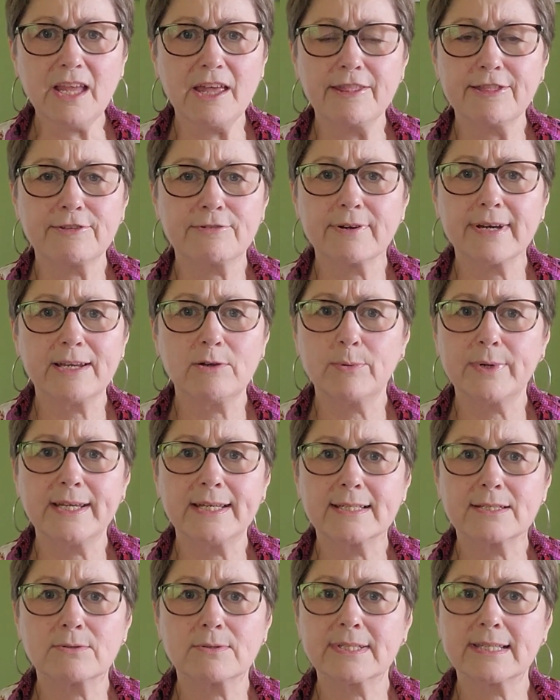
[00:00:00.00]
3
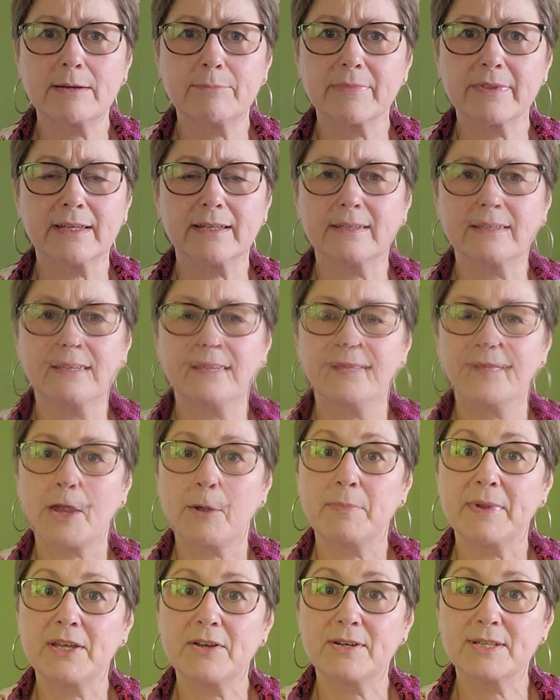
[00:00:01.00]
weeks or something,
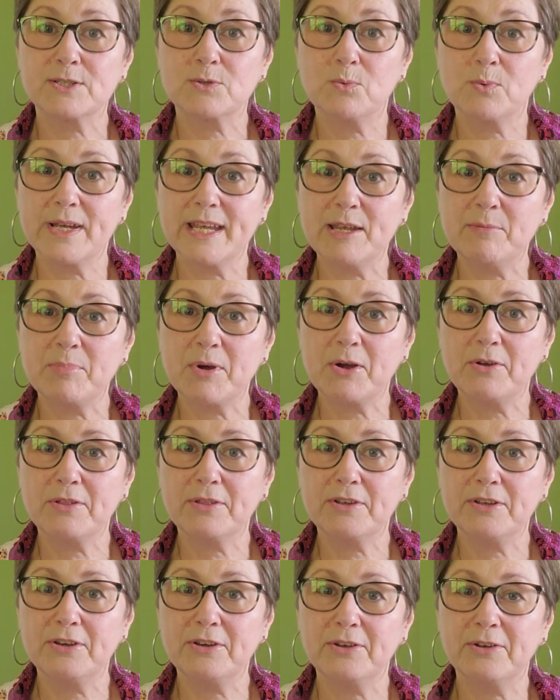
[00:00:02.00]
because we
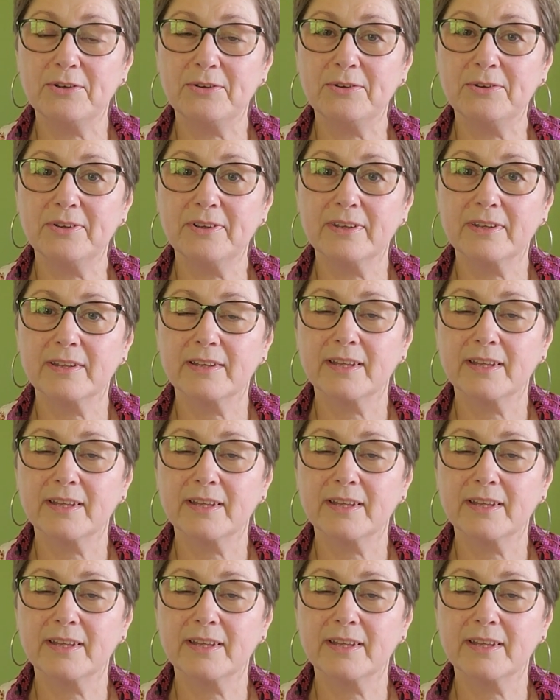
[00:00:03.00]
both knew,